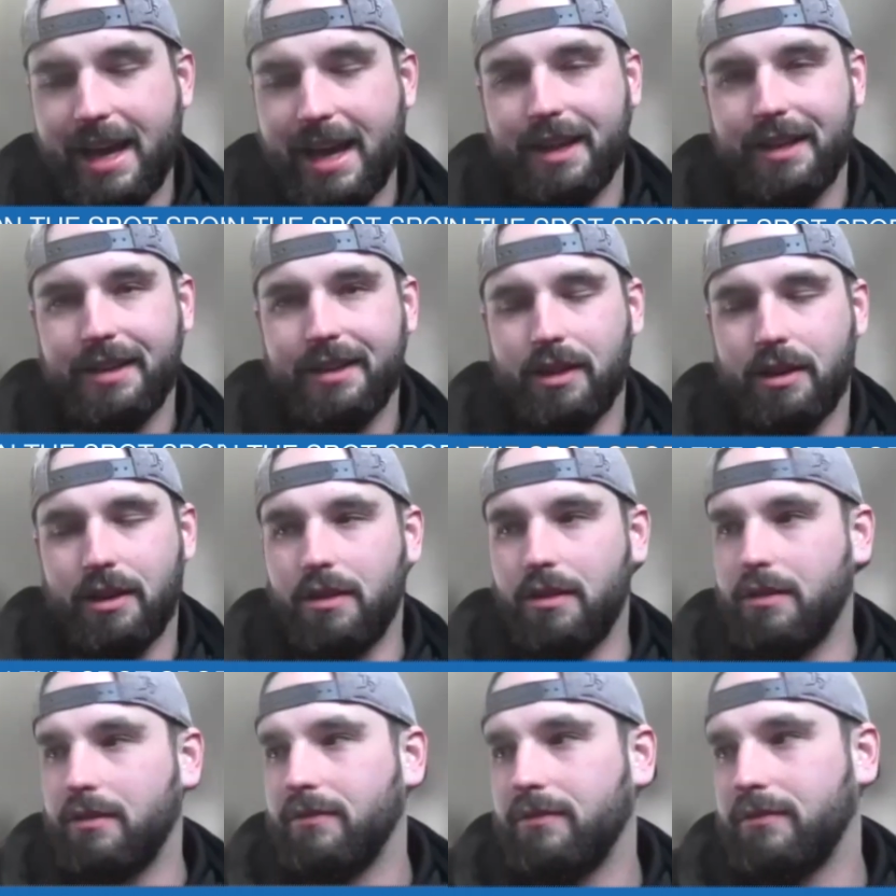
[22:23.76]

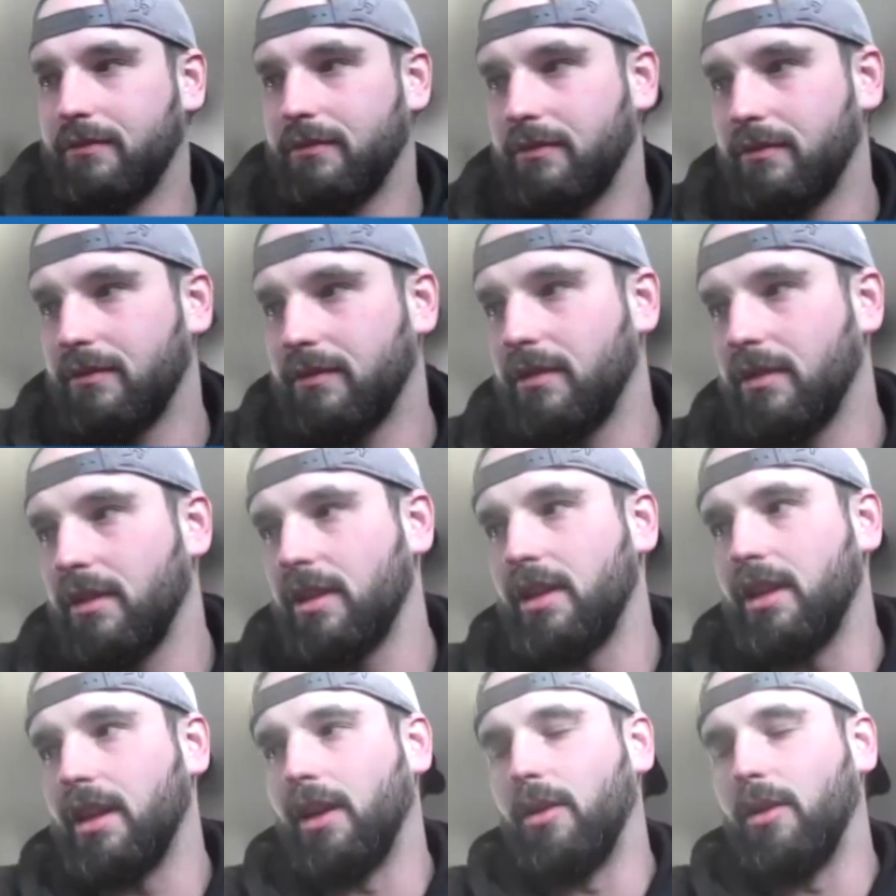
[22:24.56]
so
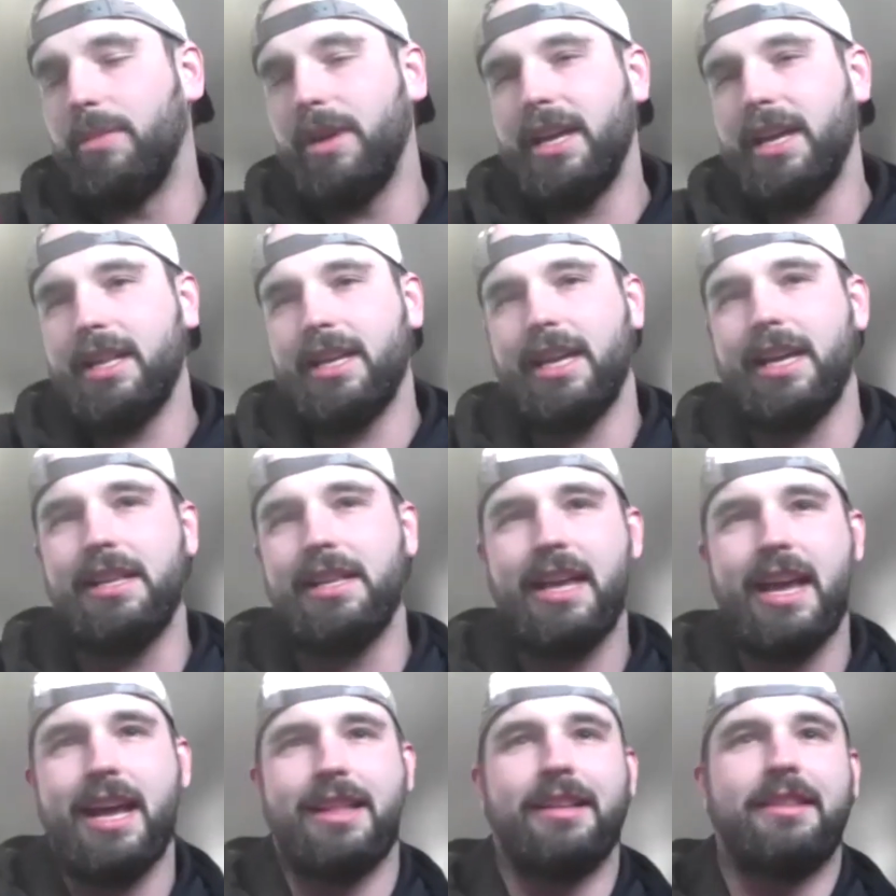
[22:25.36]
being an
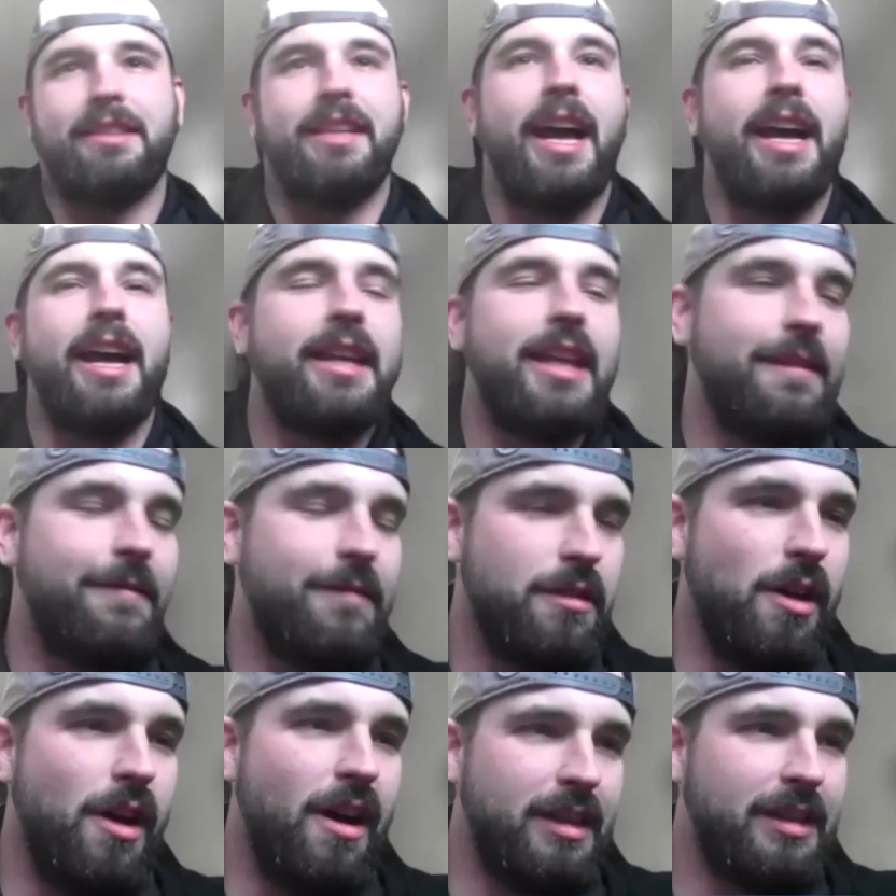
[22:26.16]
Indiana Tech, even
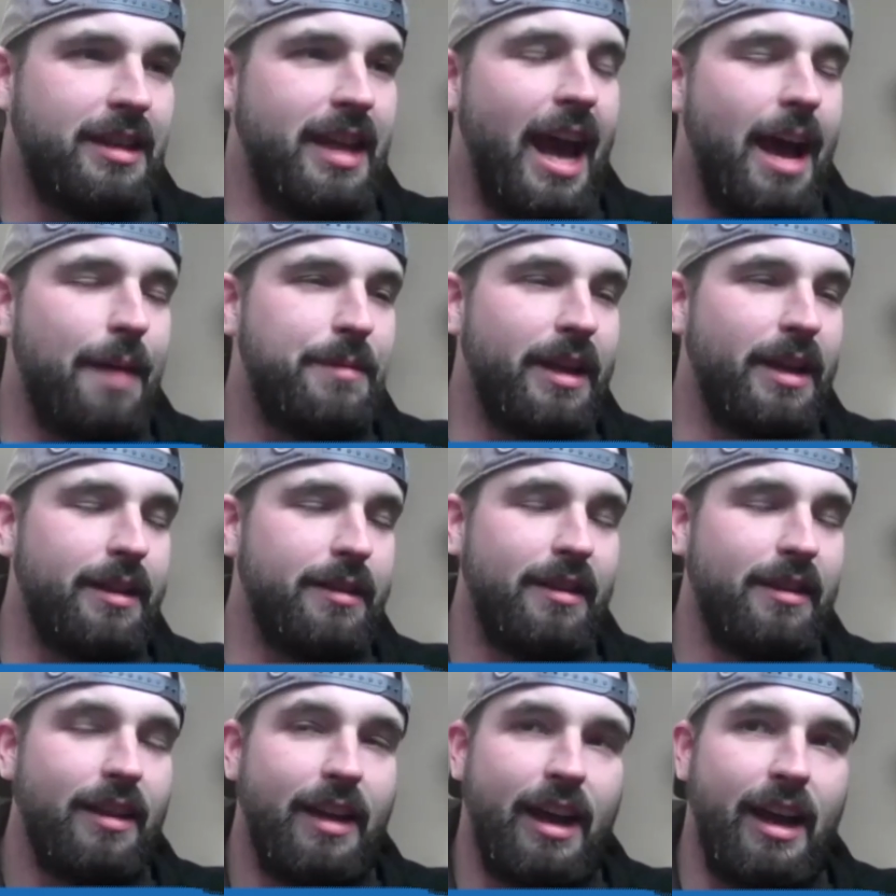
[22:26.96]
though I was
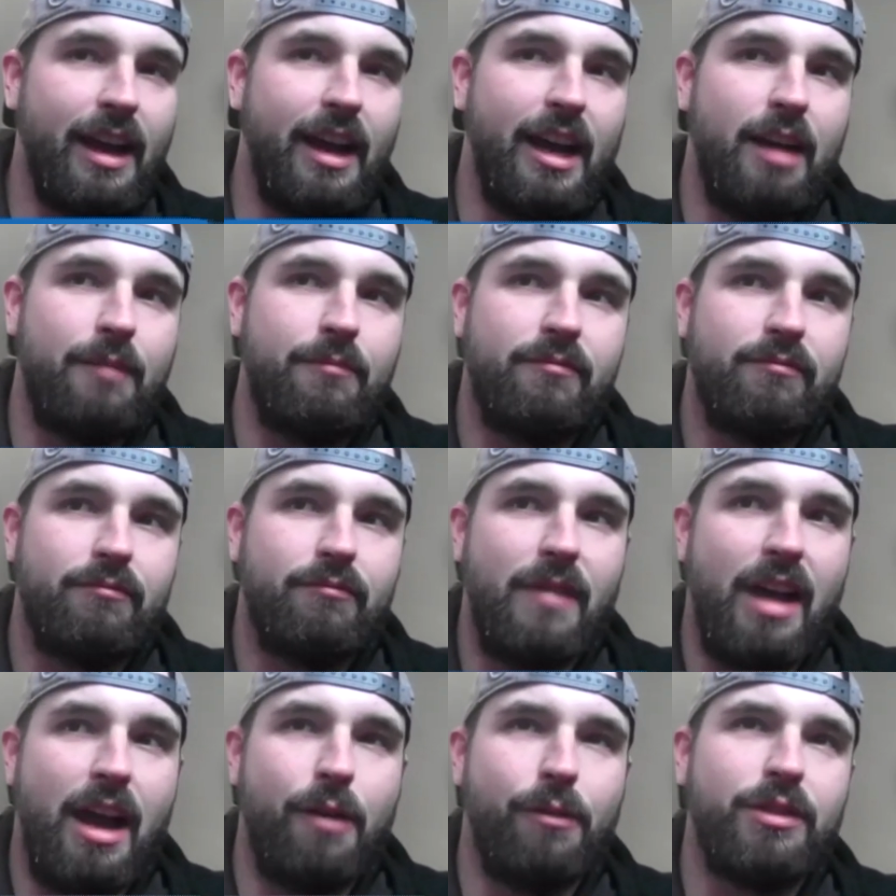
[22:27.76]
captain,
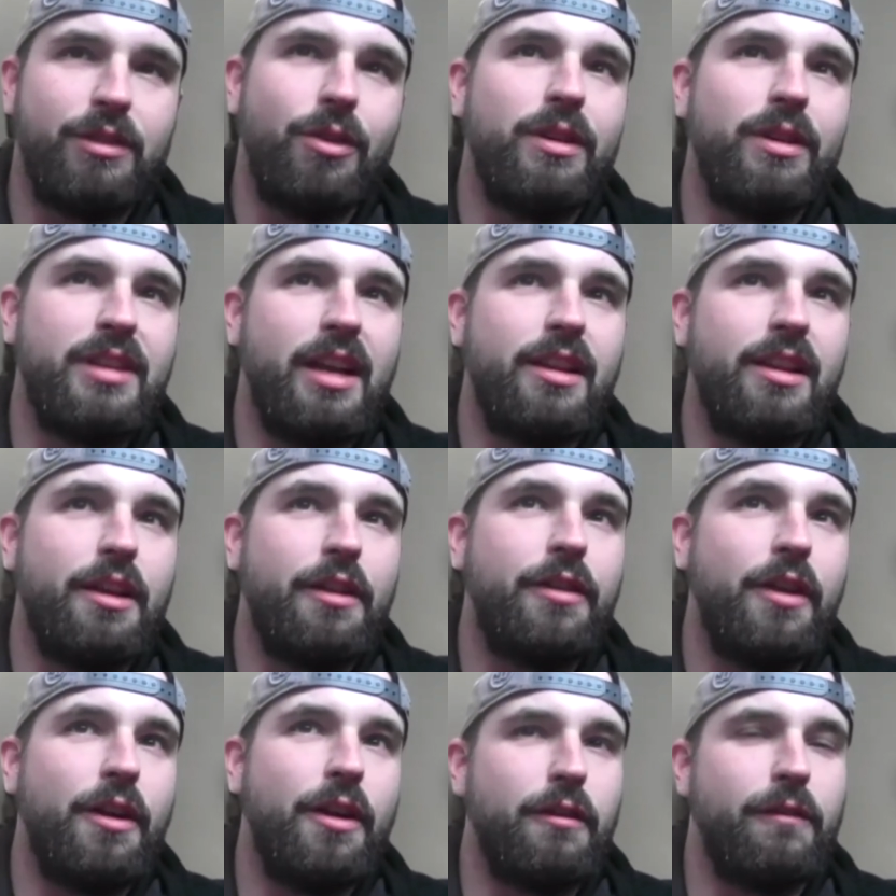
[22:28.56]
I was always on the
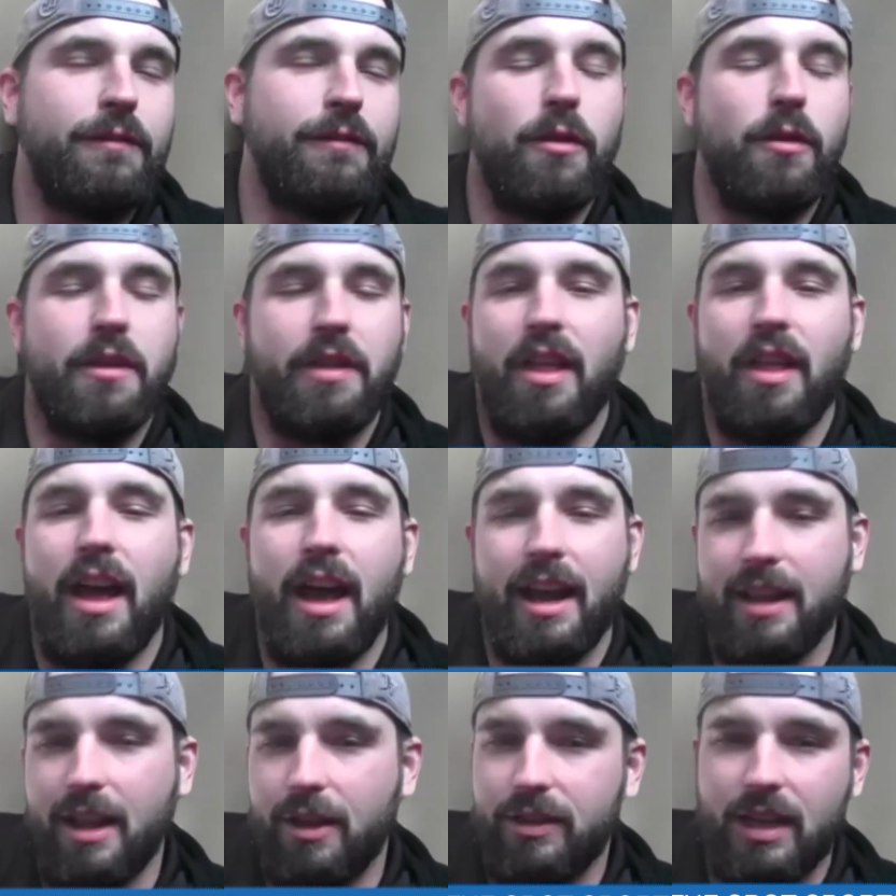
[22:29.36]
third or fourth
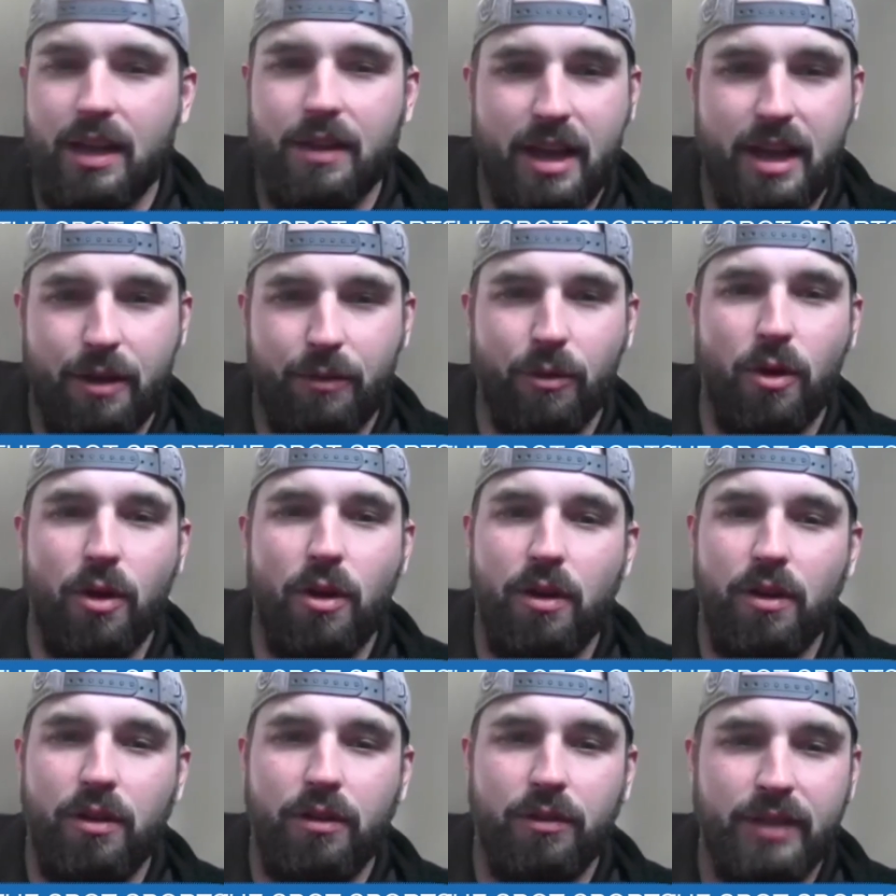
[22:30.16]
line. I was on that
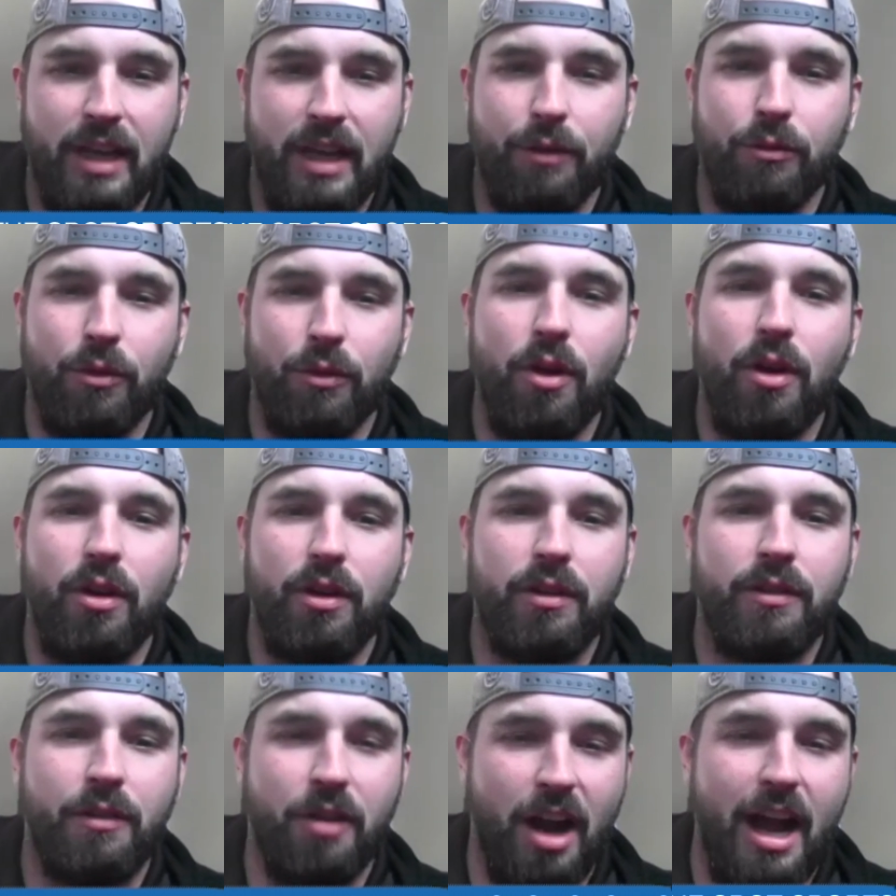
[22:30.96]

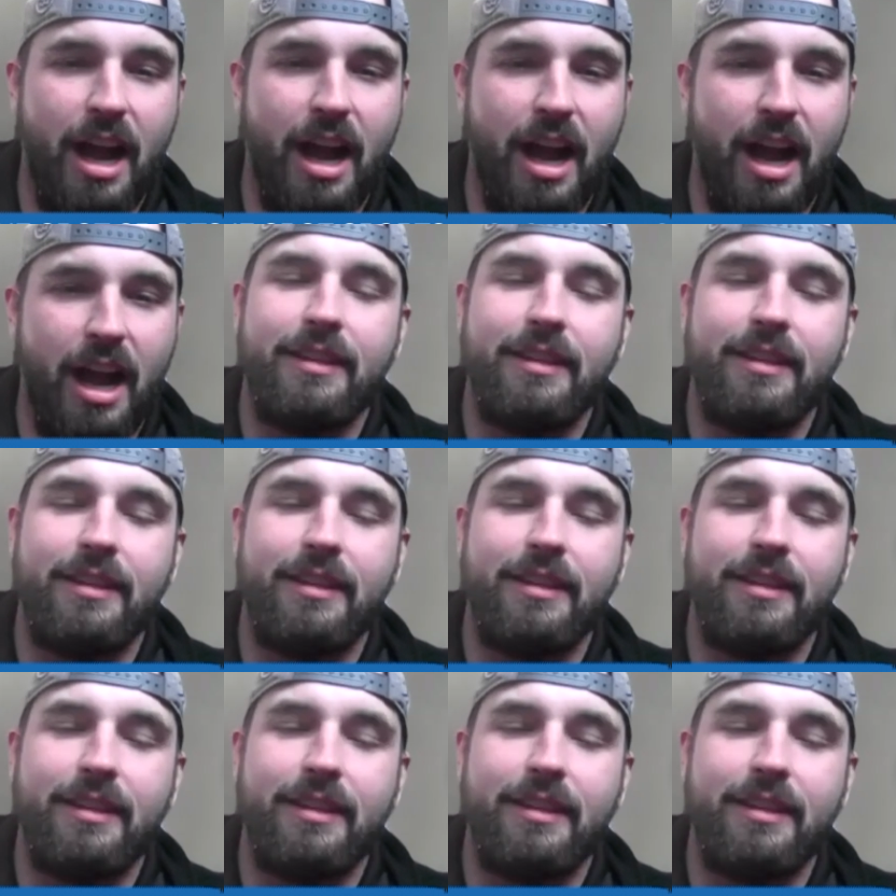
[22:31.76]
roll grind.